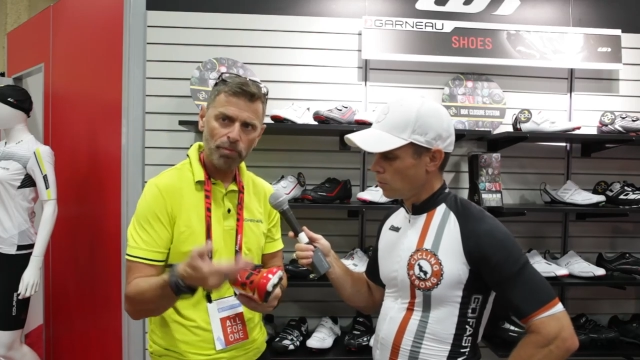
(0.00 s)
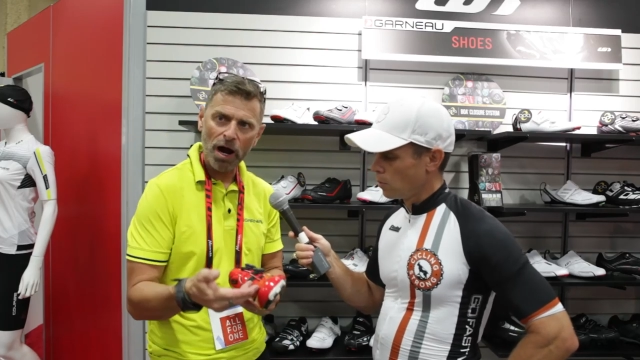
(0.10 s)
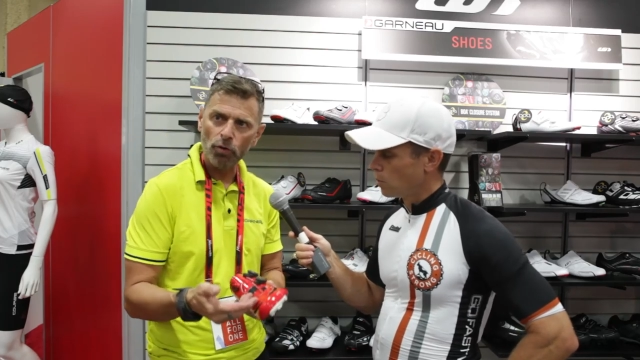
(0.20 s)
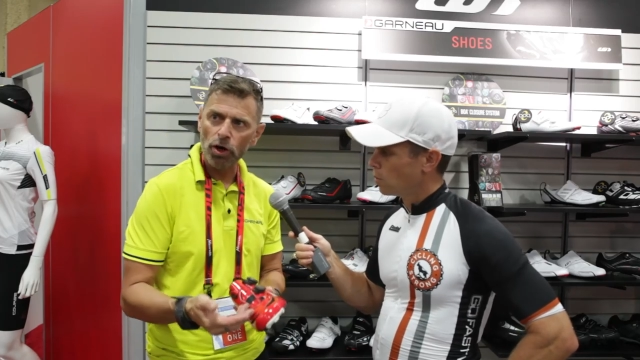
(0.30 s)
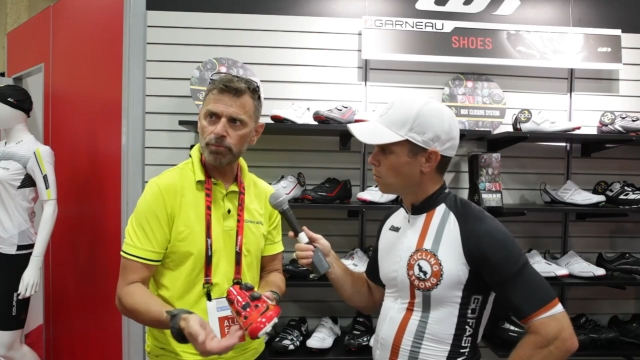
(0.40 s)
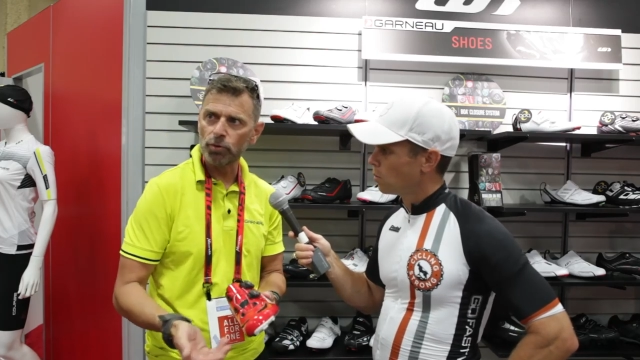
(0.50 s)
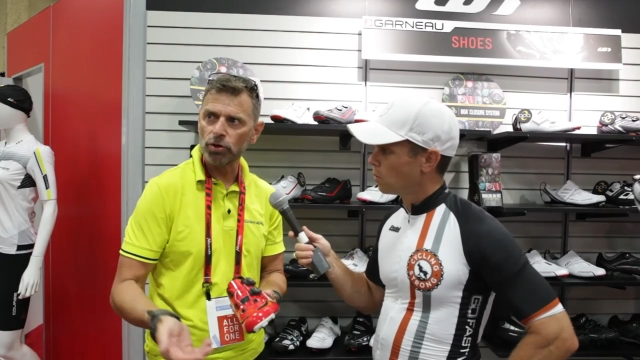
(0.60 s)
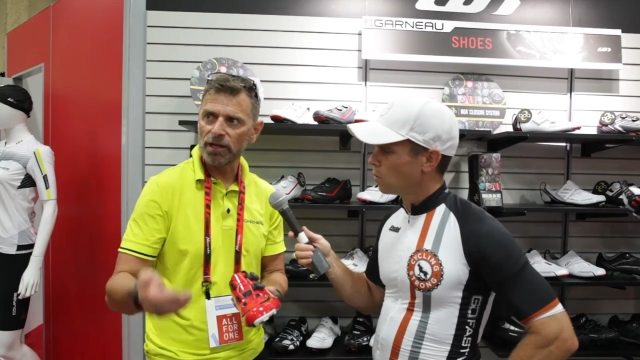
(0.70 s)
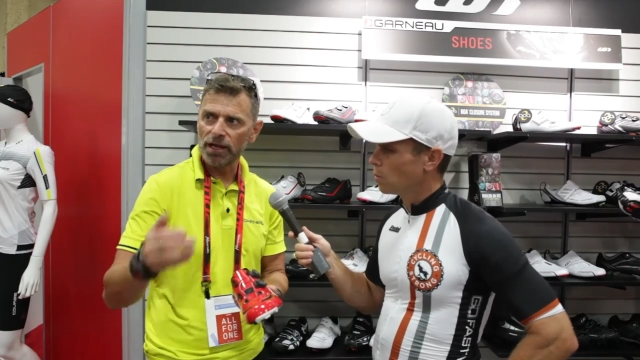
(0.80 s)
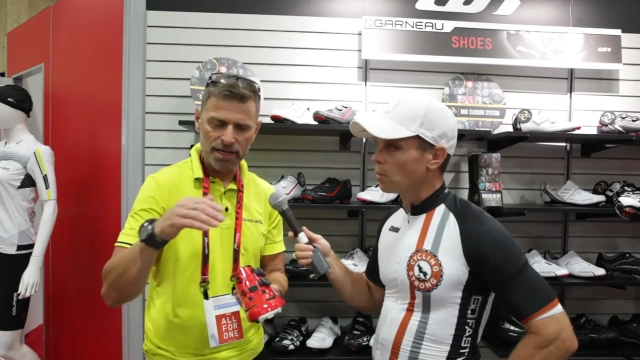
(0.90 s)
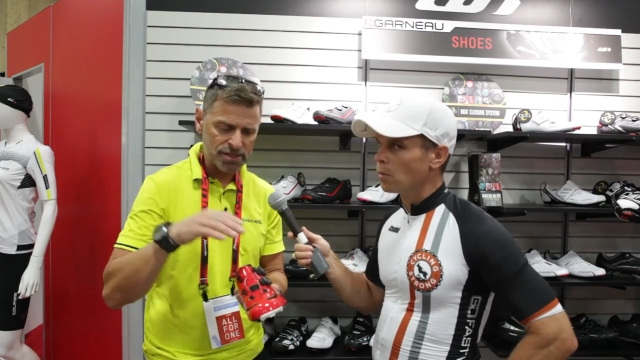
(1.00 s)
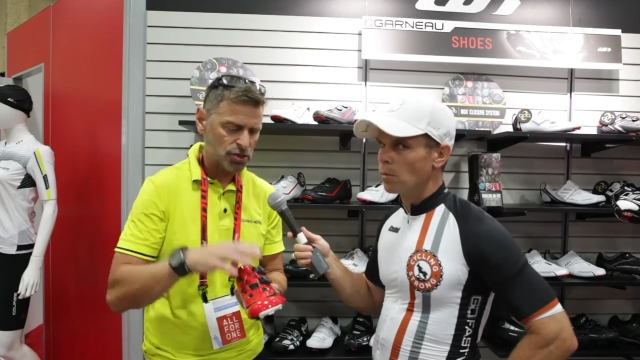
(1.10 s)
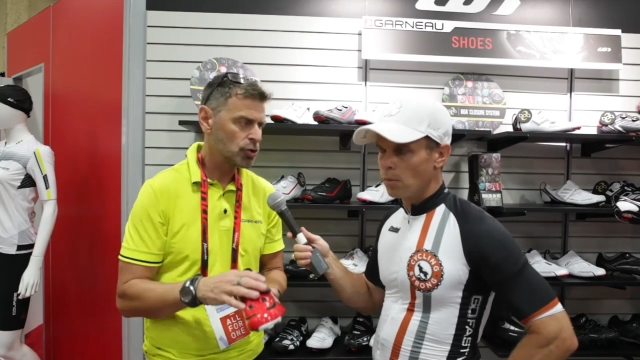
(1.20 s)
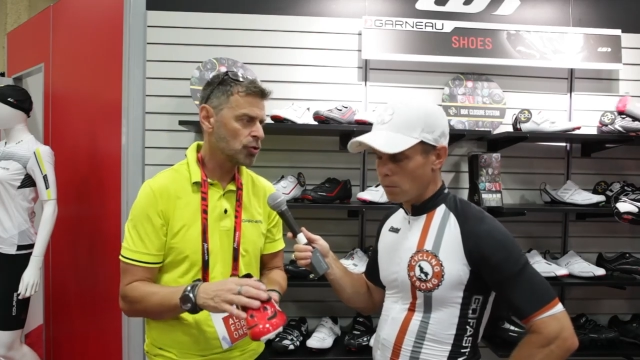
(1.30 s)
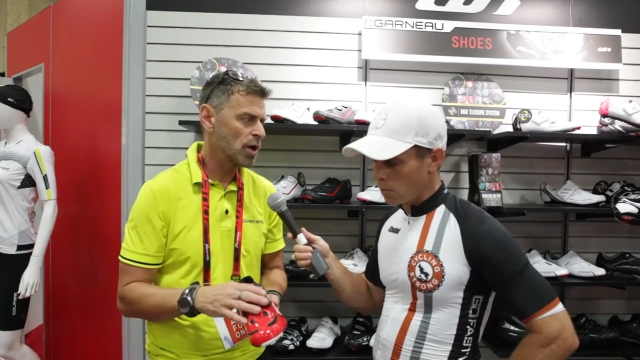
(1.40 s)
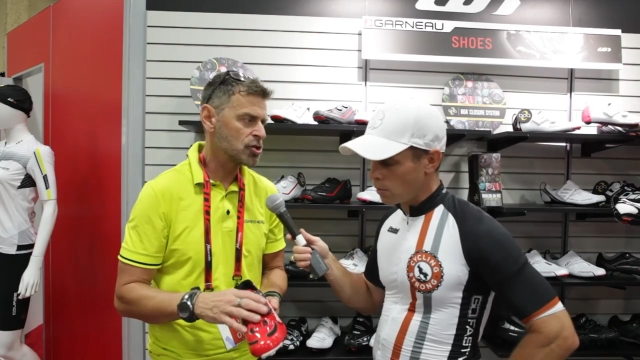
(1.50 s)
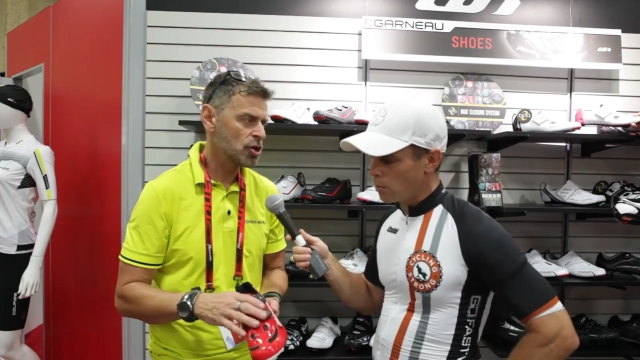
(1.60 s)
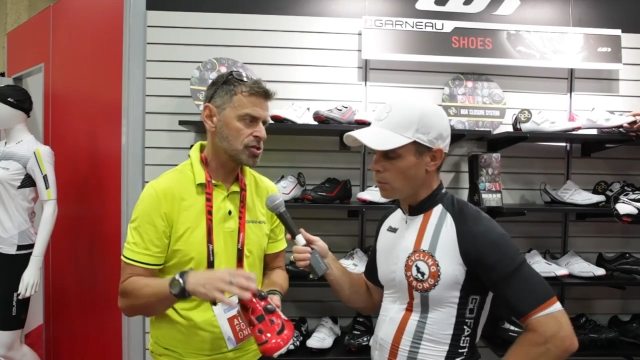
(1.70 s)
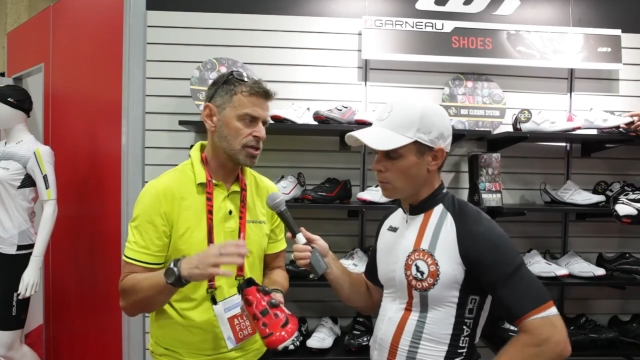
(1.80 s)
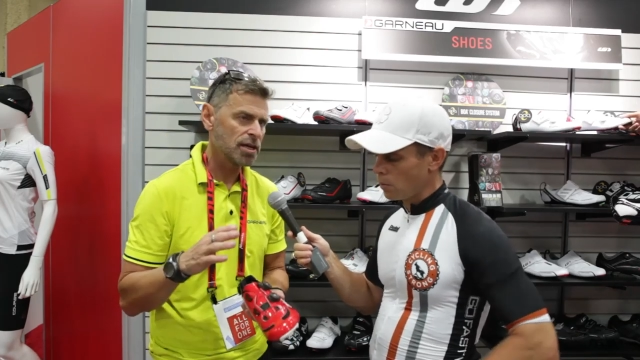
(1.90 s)
Speaker 1: power output, easier to
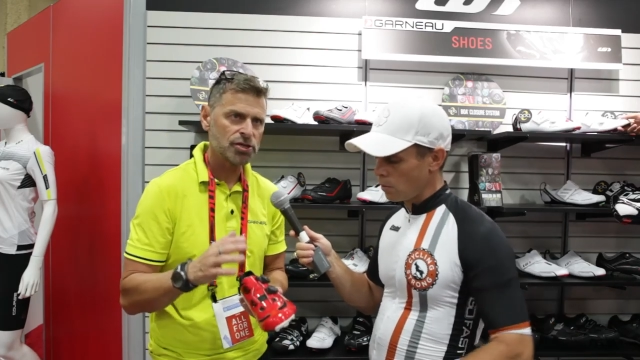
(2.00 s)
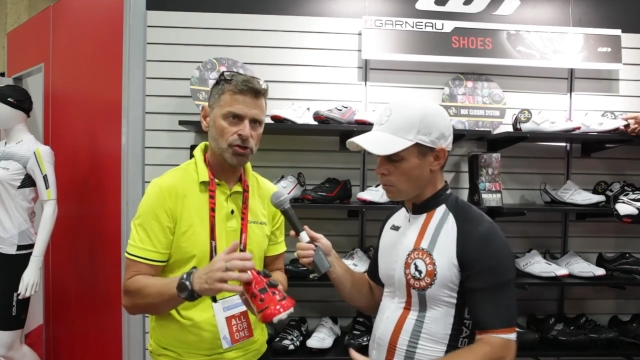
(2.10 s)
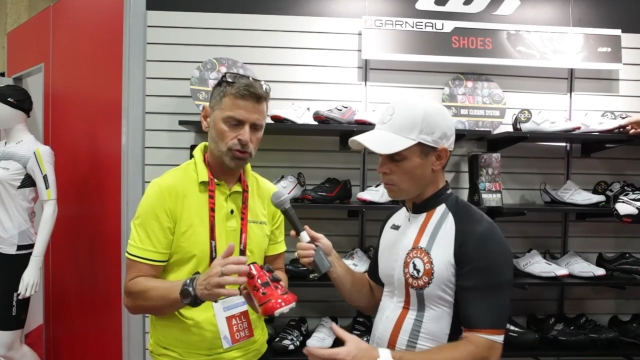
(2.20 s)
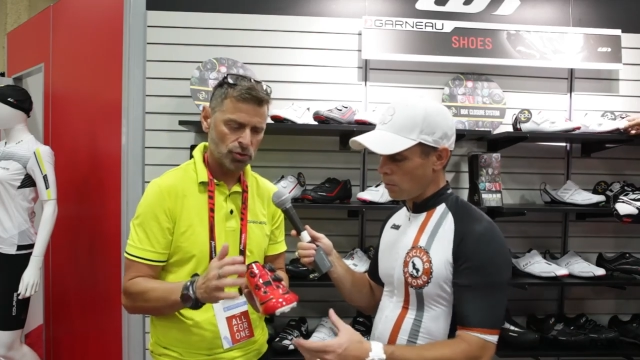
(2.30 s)
adjust, easier to